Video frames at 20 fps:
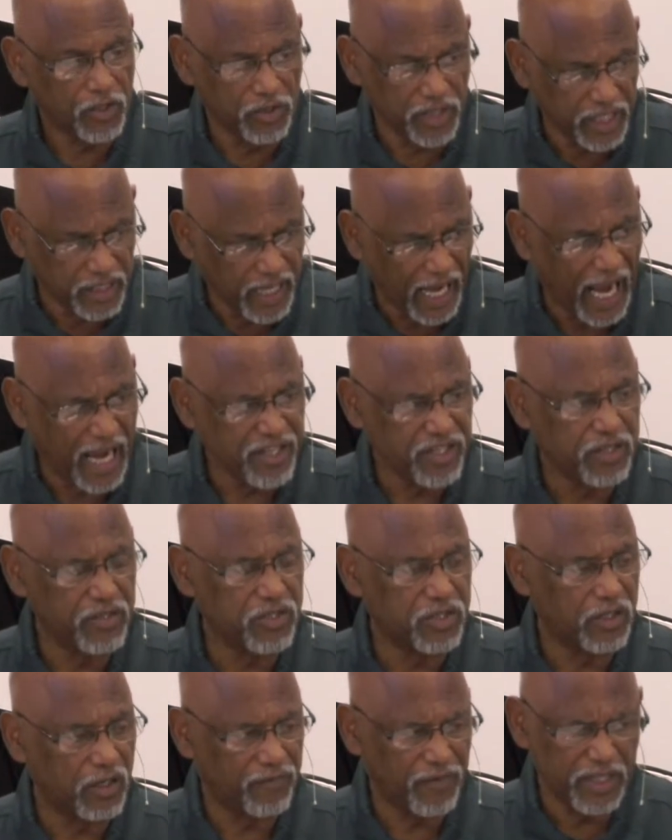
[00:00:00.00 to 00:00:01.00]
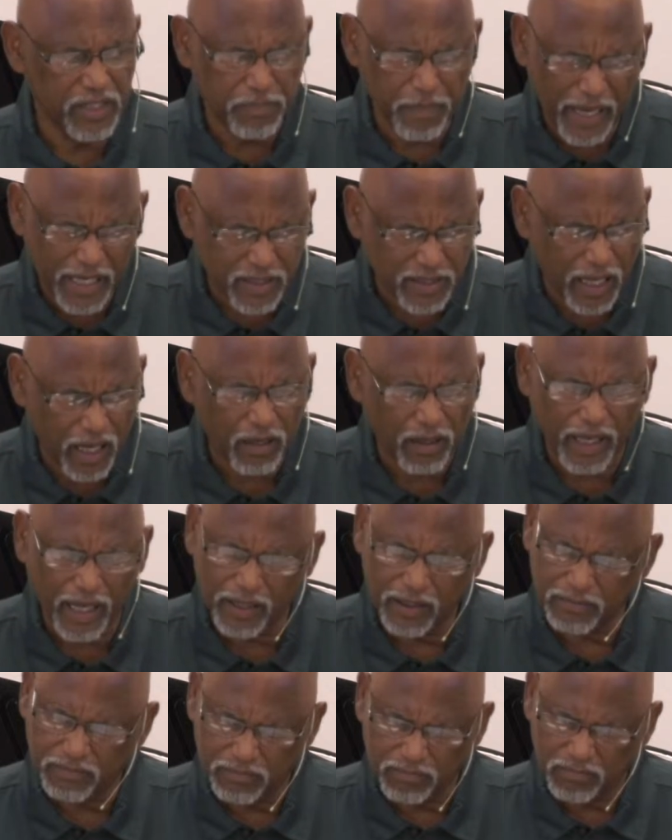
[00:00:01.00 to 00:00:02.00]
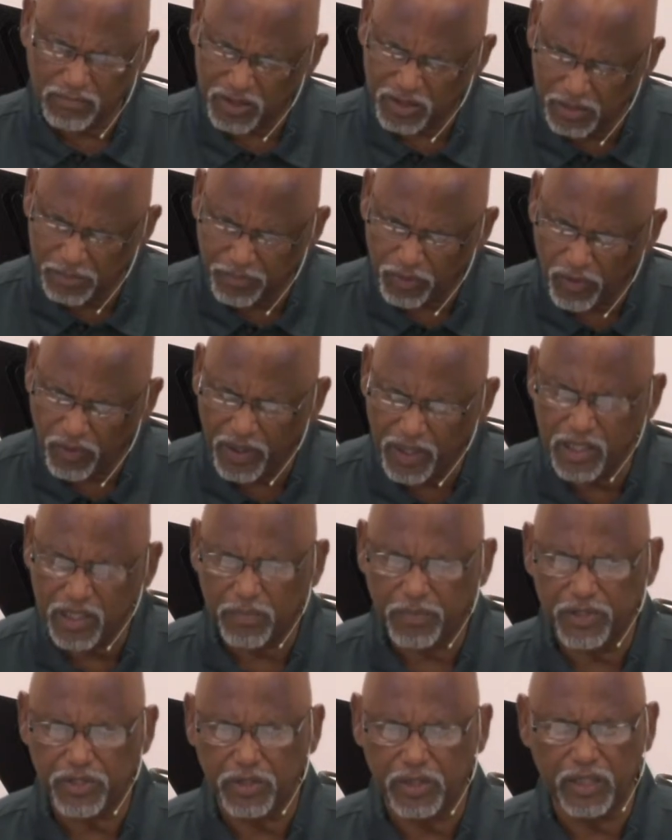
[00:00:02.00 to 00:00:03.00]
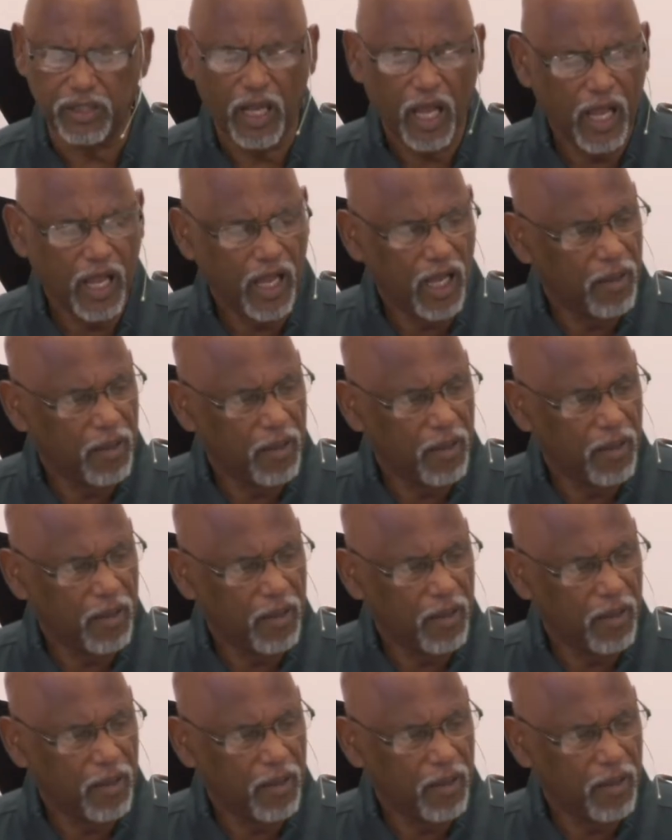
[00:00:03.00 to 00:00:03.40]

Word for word: You need to ask yourself. These may sound like simple things, but you need,